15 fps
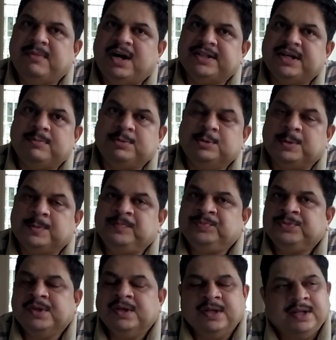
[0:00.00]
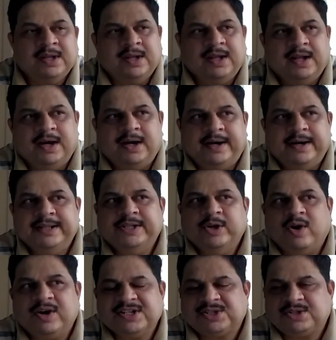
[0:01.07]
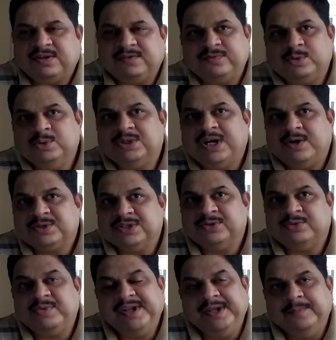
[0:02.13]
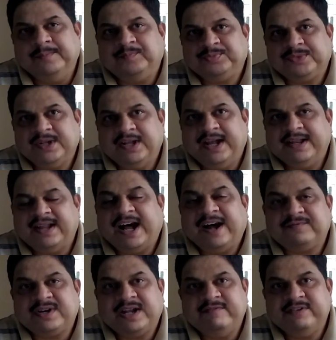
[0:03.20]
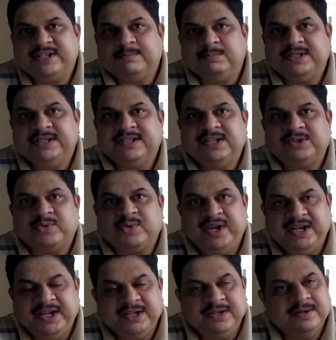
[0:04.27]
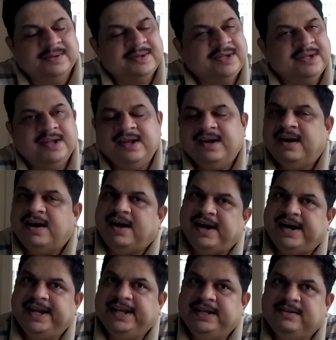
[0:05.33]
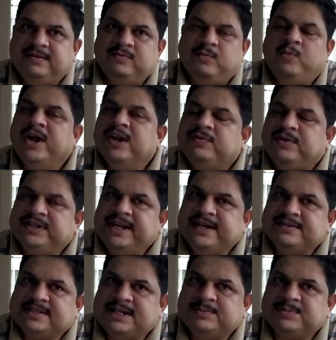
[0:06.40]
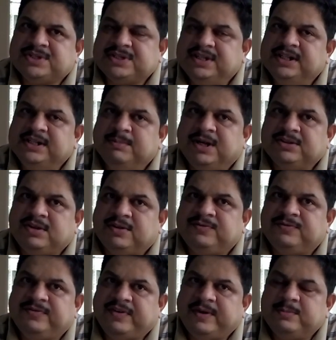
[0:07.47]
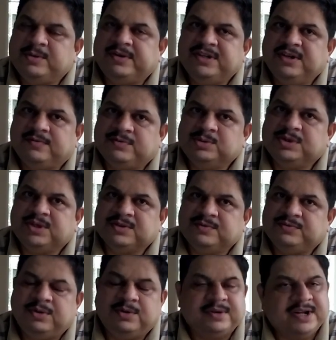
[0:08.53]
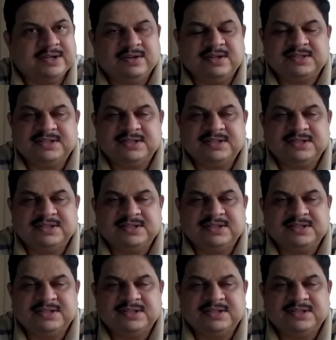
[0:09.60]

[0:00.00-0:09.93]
Madhapur in the August of 2003. And after having completed the training, I went for the exams in the month of February of 2004 and got